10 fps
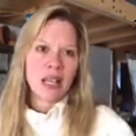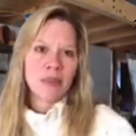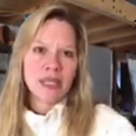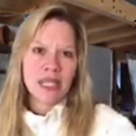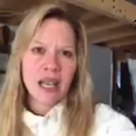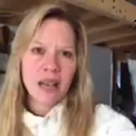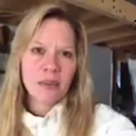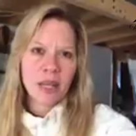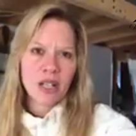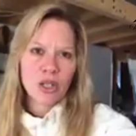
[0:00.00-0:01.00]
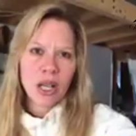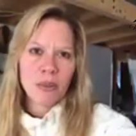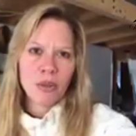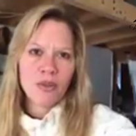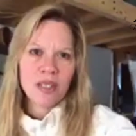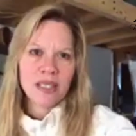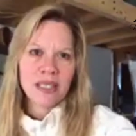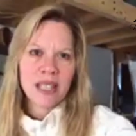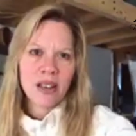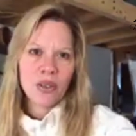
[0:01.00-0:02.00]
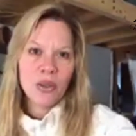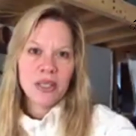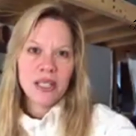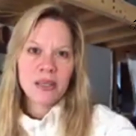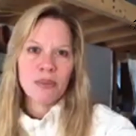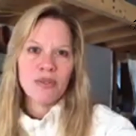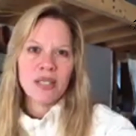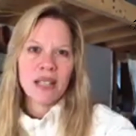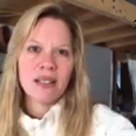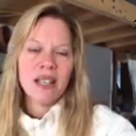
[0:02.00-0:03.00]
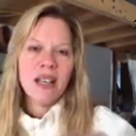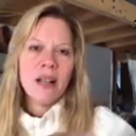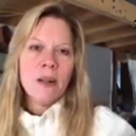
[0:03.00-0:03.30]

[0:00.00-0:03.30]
Now, let me see. I'm going to try to move this down. Oh, it does move down.